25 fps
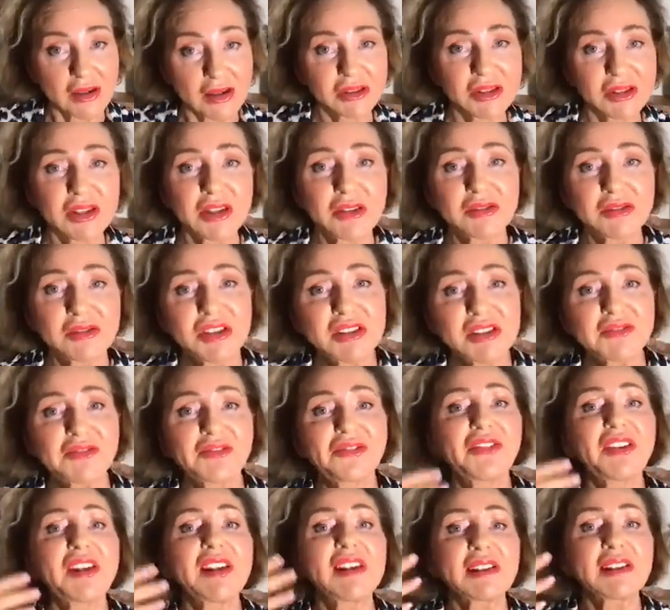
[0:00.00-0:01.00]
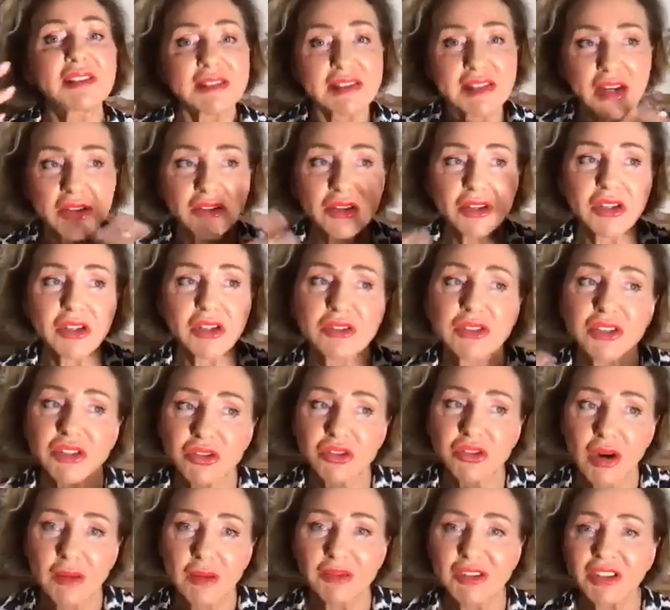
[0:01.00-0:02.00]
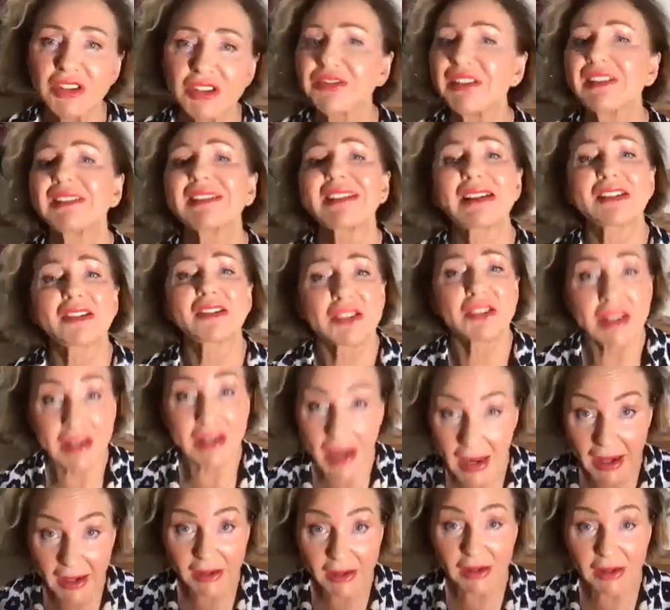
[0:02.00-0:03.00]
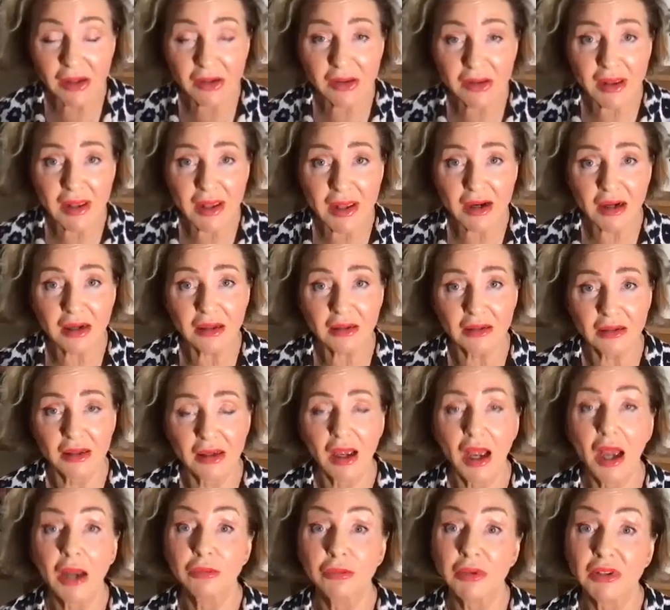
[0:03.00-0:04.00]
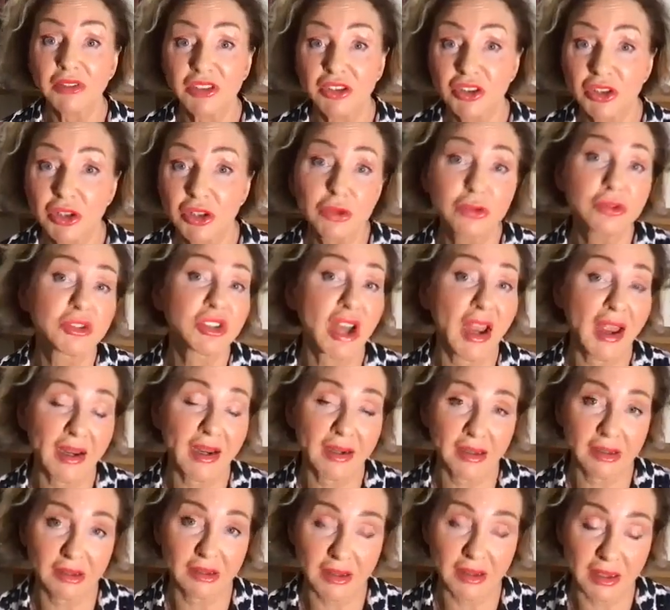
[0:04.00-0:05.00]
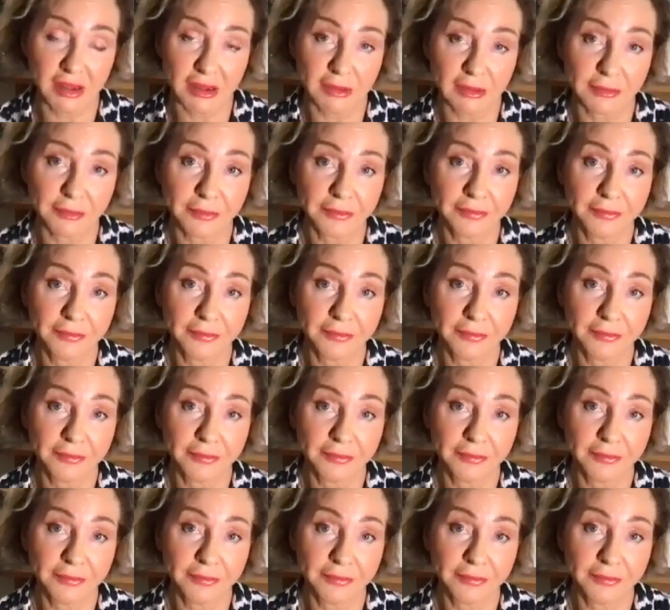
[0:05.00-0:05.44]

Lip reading: It just feels, now that you describe it, just feels like there's an anger there, a huge anger there.